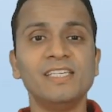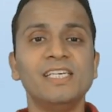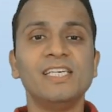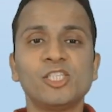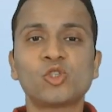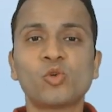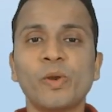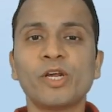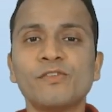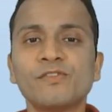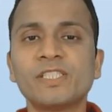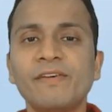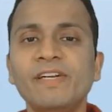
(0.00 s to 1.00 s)
Square of
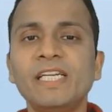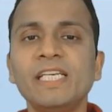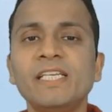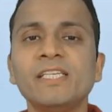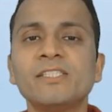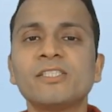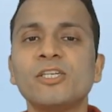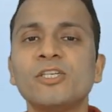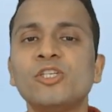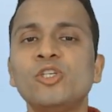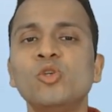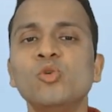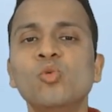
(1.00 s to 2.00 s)
17 is
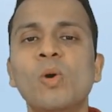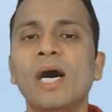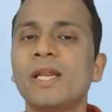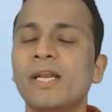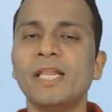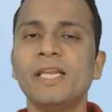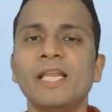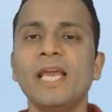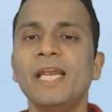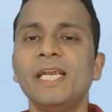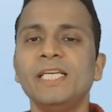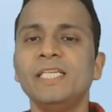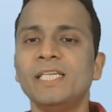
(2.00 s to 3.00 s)

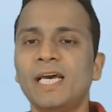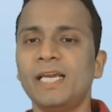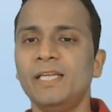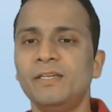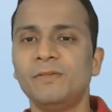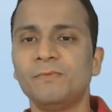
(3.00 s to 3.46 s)
289.